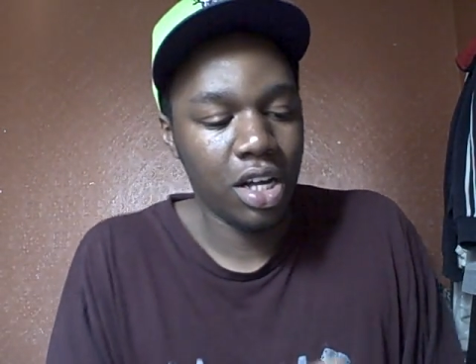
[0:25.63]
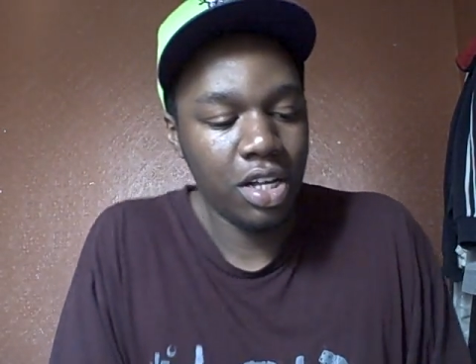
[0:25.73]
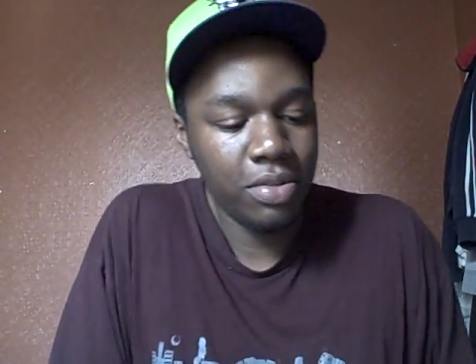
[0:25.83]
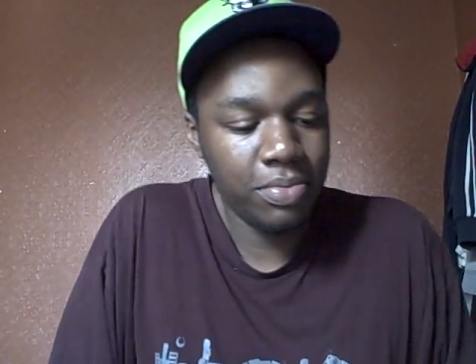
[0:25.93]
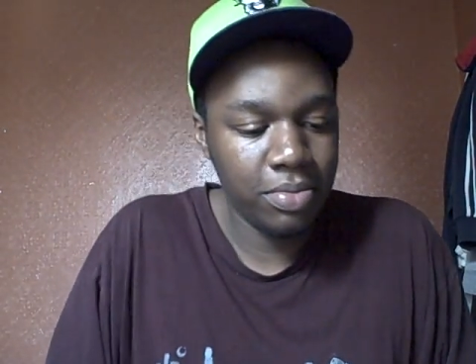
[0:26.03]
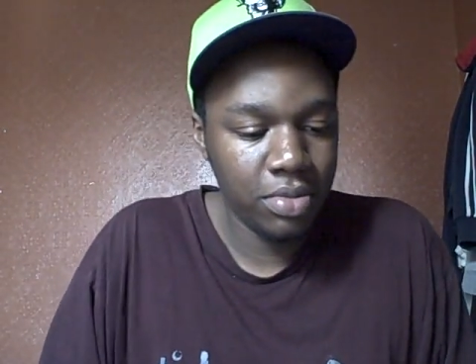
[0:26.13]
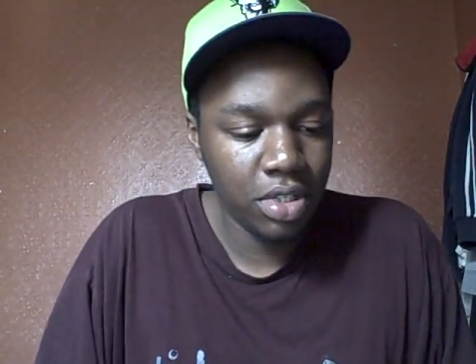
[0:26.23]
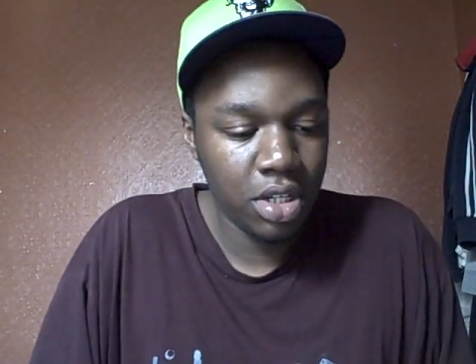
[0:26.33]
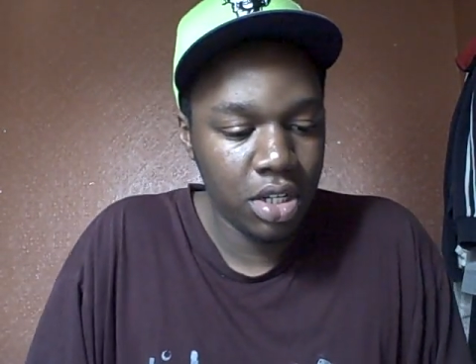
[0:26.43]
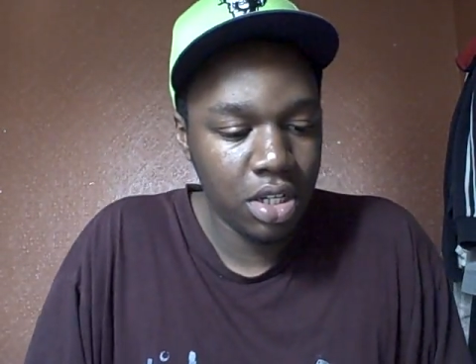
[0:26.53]
Um,
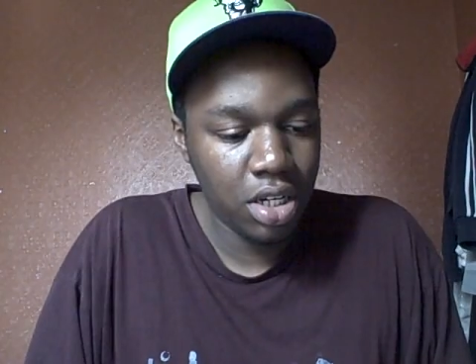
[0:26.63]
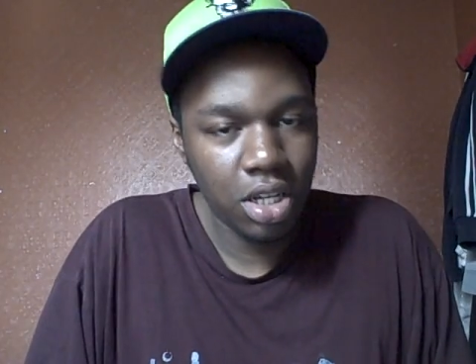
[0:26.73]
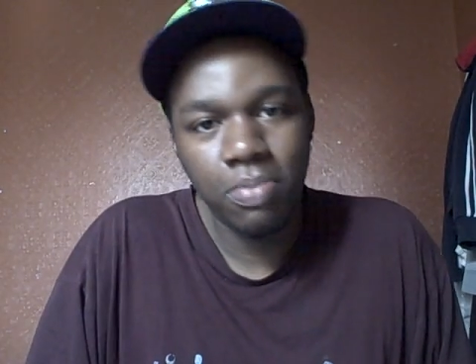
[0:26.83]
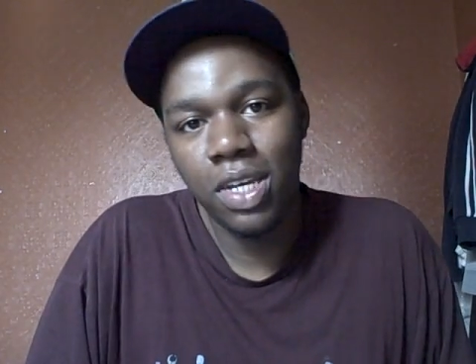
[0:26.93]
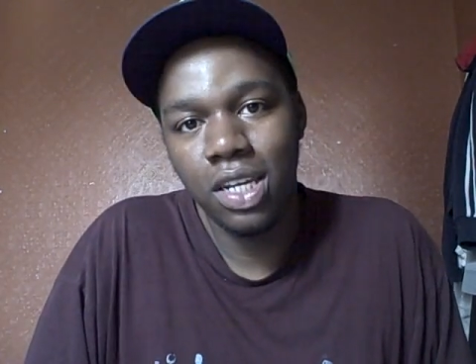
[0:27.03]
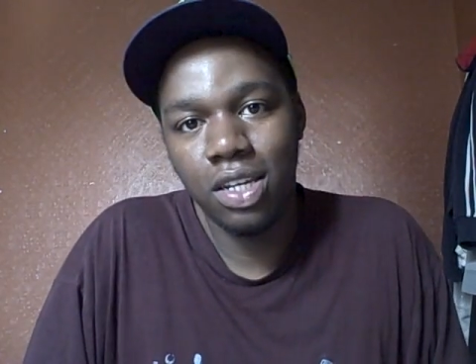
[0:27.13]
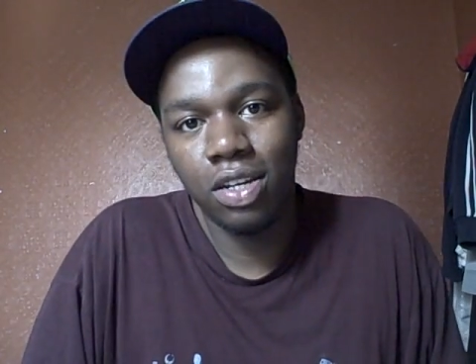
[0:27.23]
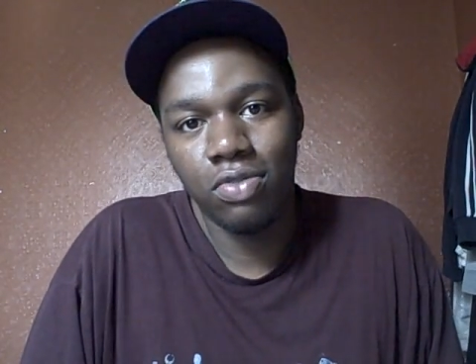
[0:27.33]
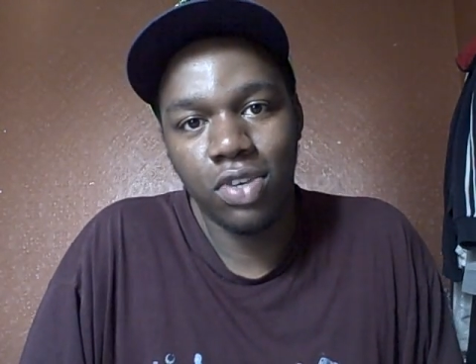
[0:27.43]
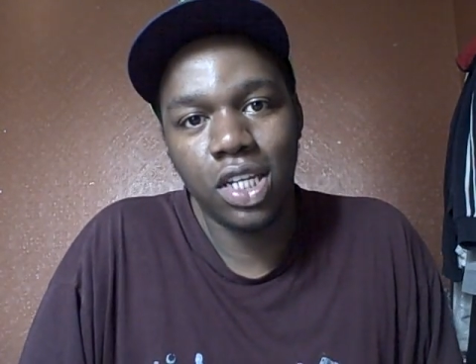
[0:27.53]
the
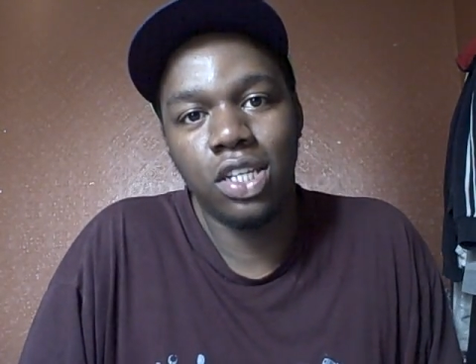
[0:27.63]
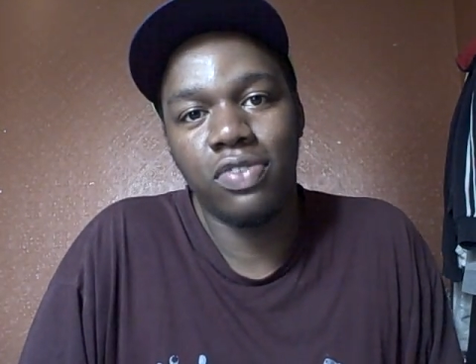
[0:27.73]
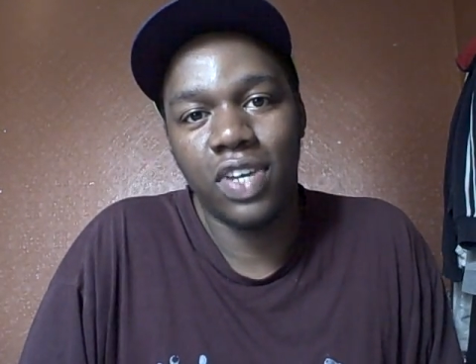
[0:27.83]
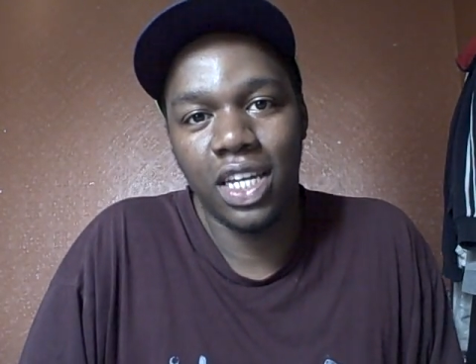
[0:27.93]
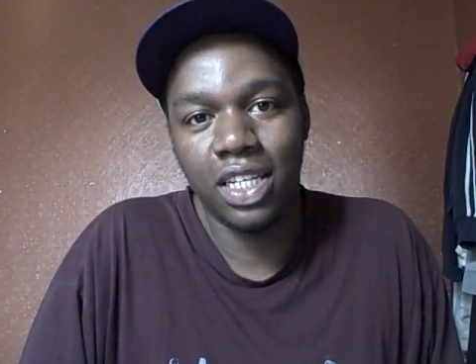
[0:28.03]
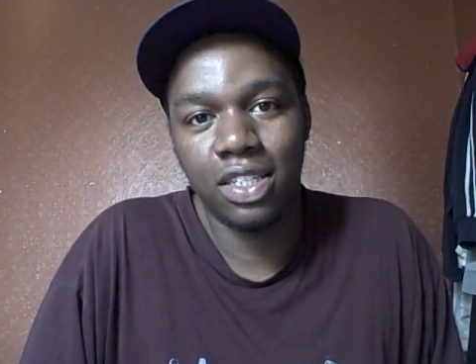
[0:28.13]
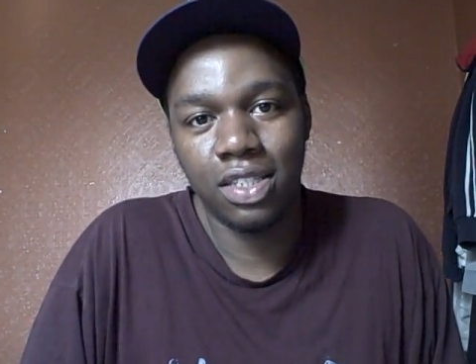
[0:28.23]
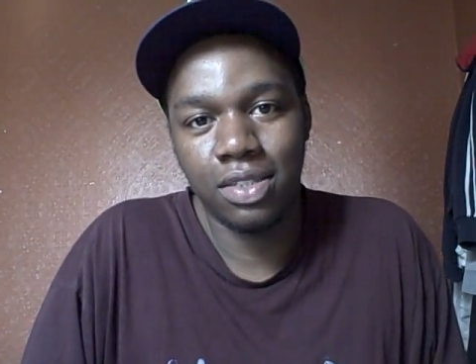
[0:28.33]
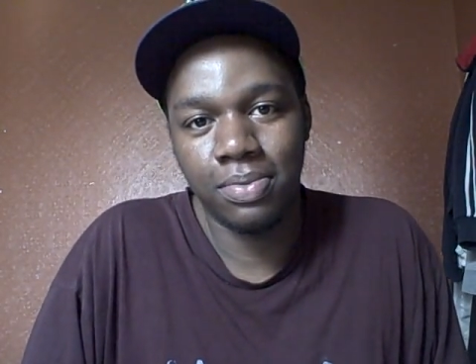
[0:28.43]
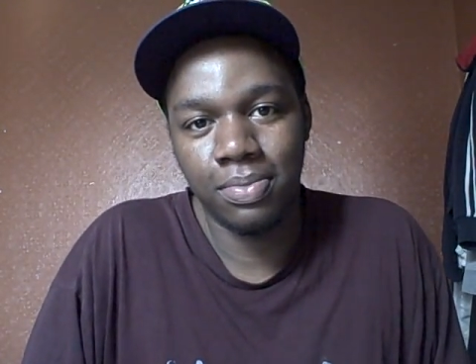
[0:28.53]
comedian Ricky Gervais,
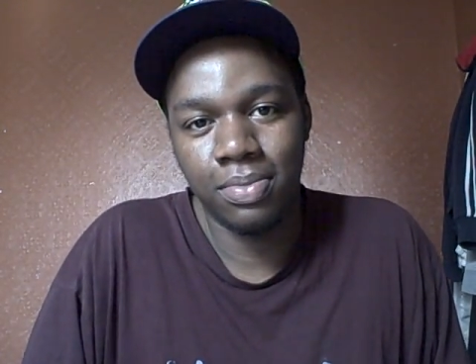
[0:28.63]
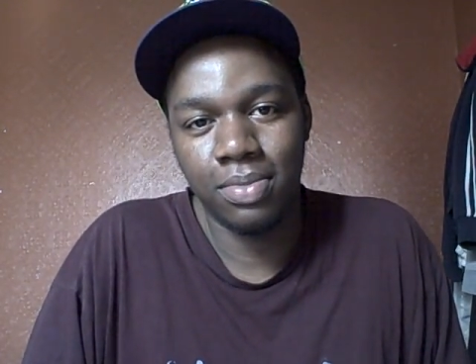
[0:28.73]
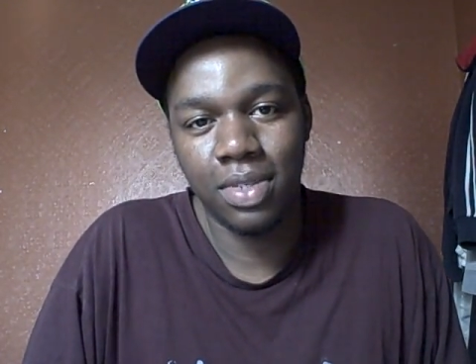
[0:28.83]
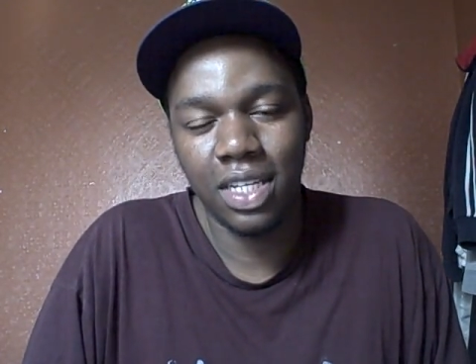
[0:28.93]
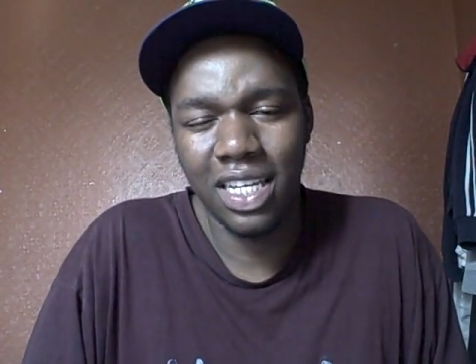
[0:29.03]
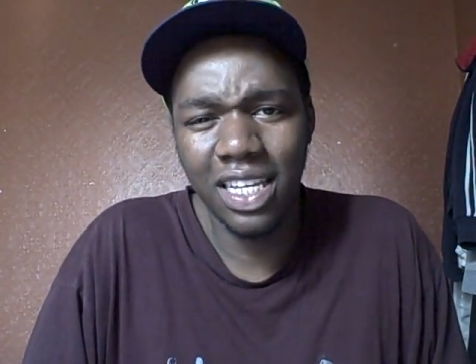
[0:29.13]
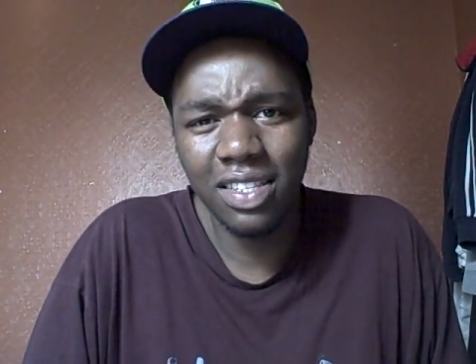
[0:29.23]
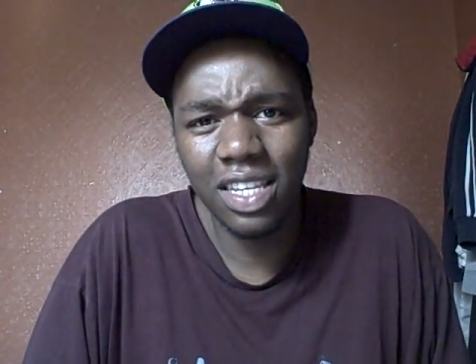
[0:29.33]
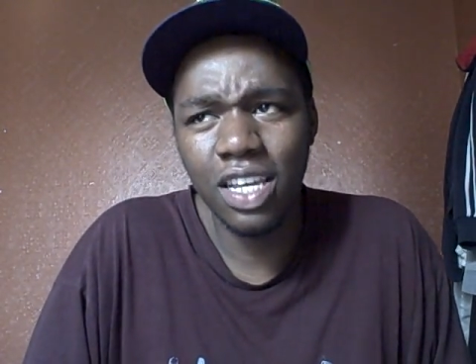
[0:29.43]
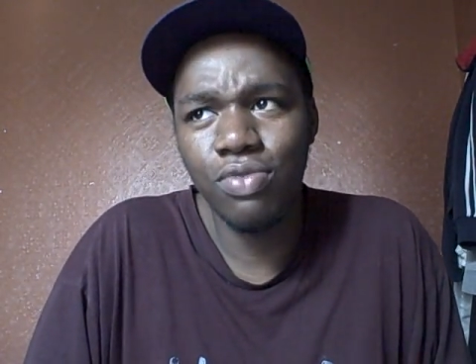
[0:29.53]

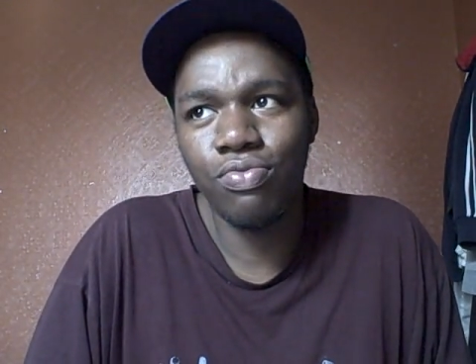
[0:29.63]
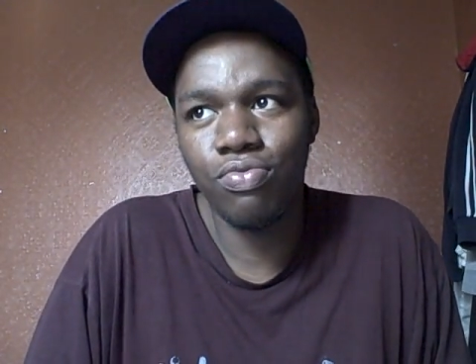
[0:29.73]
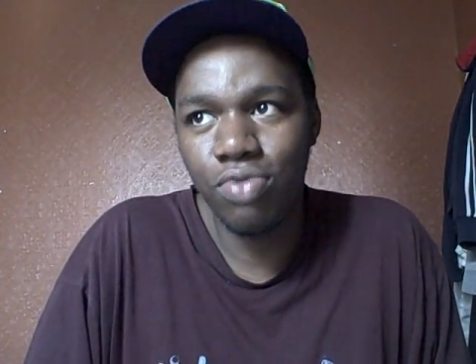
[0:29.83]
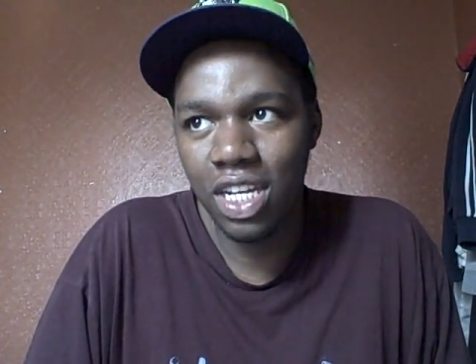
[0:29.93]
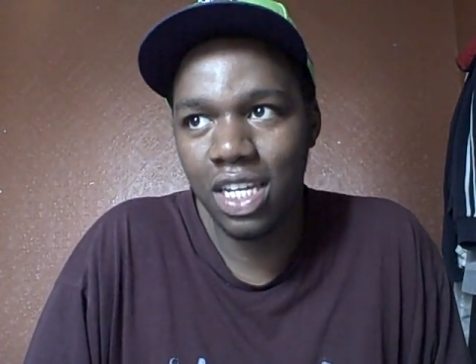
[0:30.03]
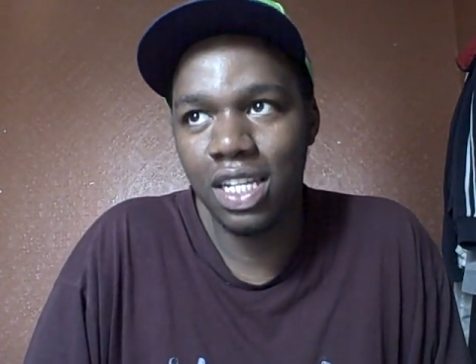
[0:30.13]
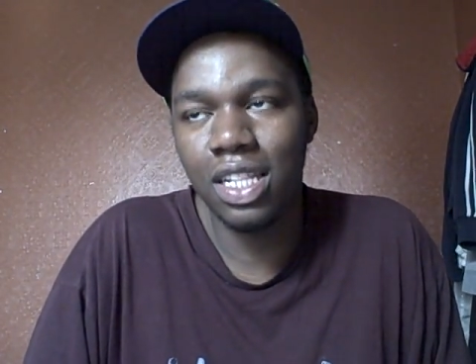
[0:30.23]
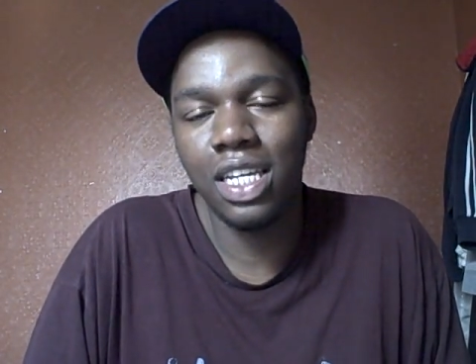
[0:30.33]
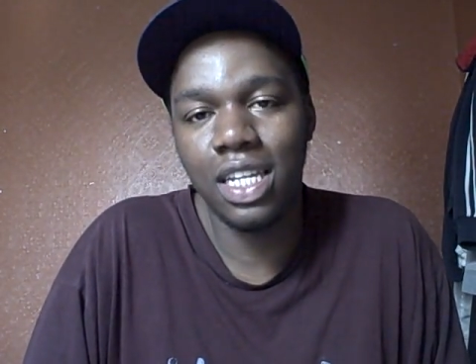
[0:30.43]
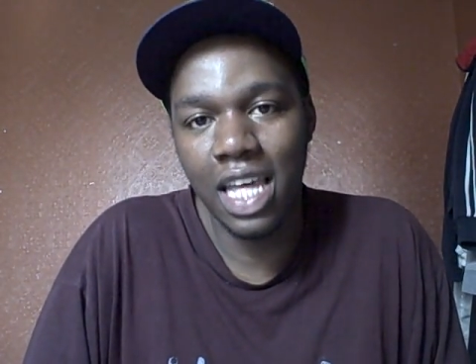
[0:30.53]
is he
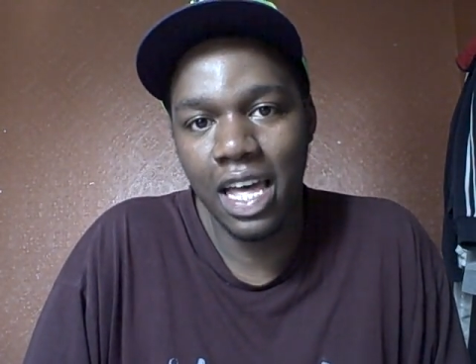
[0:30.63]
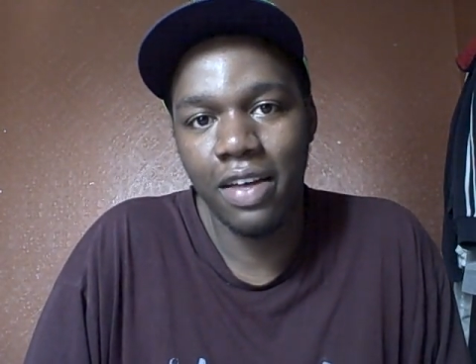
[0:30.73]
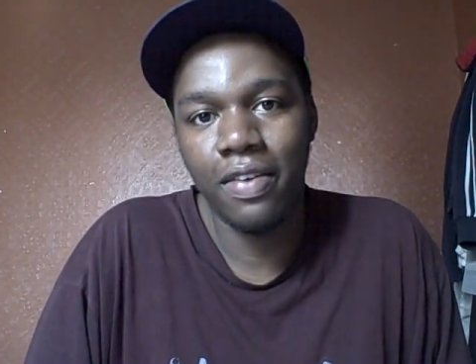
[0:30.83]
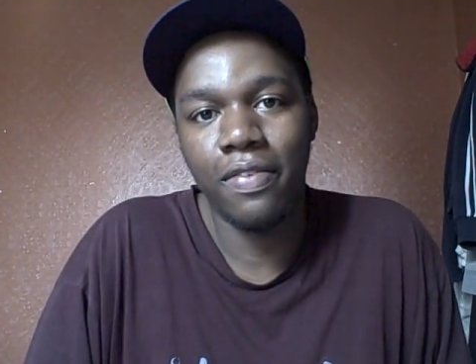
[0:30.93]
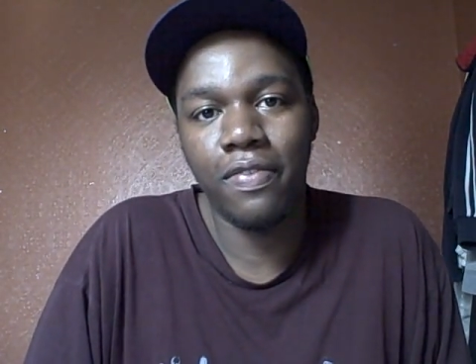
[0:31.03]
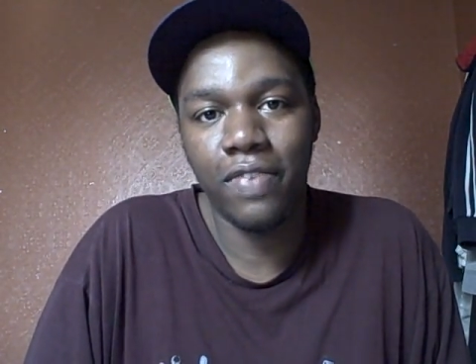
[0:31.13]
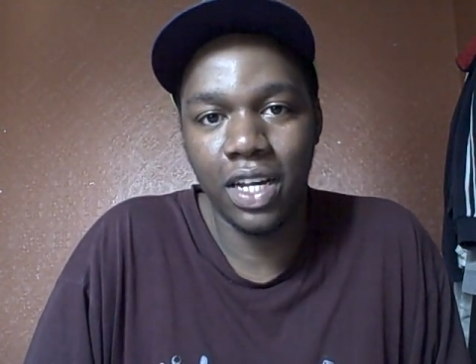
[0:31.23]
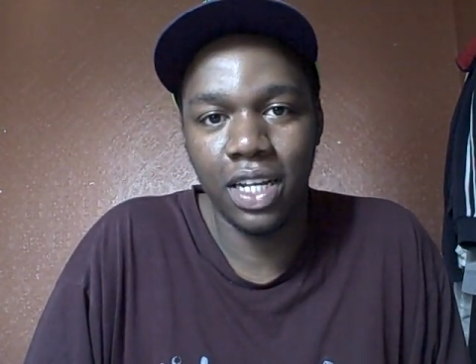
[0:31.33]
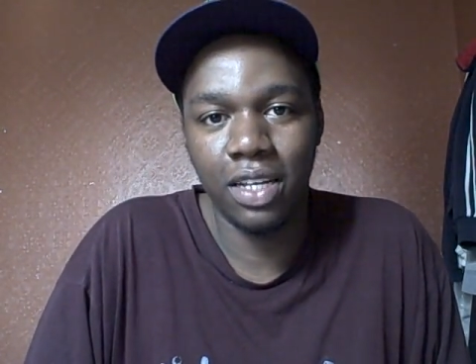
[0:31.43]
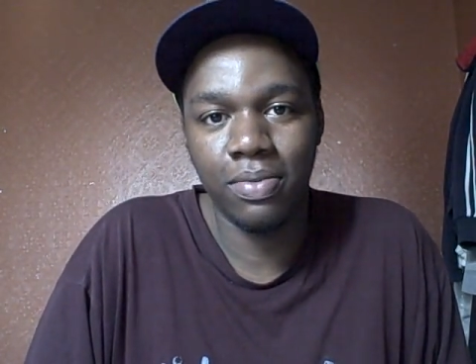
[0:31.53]
really that
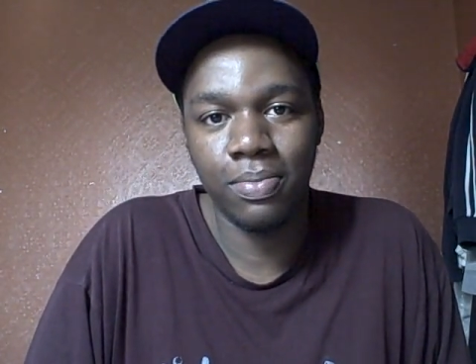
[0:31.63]
funny?